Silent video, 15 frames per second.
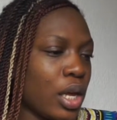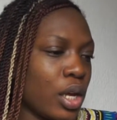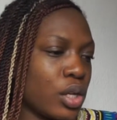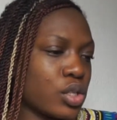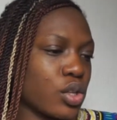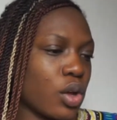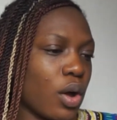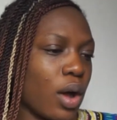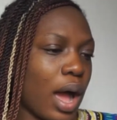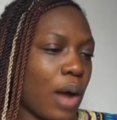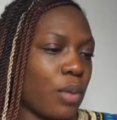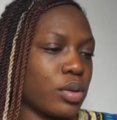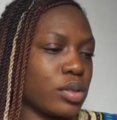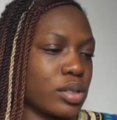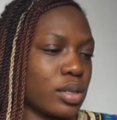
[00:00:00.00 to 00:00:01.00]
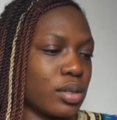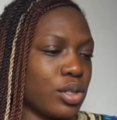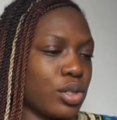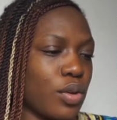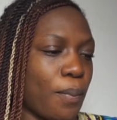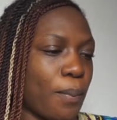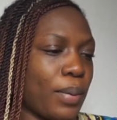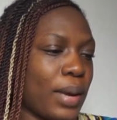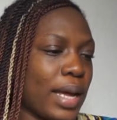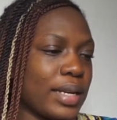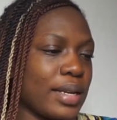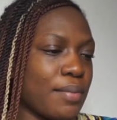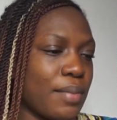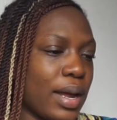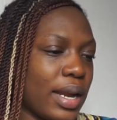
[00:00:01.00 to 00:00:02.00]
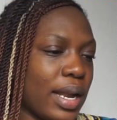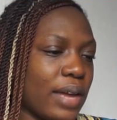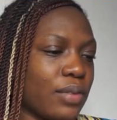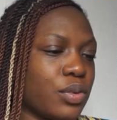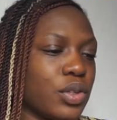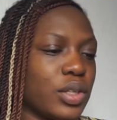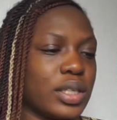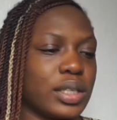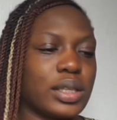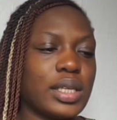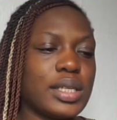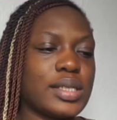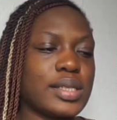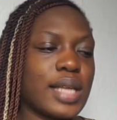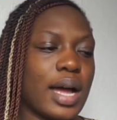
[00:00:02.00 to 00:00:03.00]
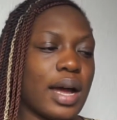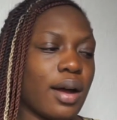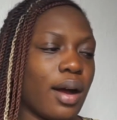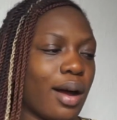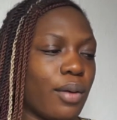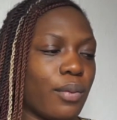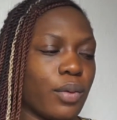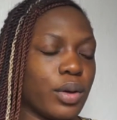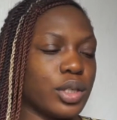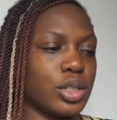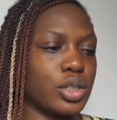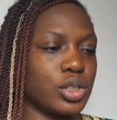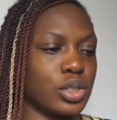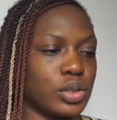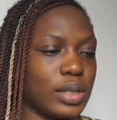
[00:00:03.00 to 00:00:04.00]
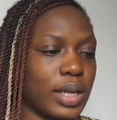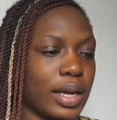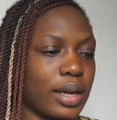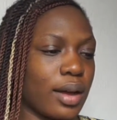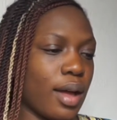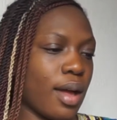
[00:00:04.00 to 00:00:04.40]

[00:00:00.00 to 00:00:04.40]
So I was, planning my life, the things that I want to do, like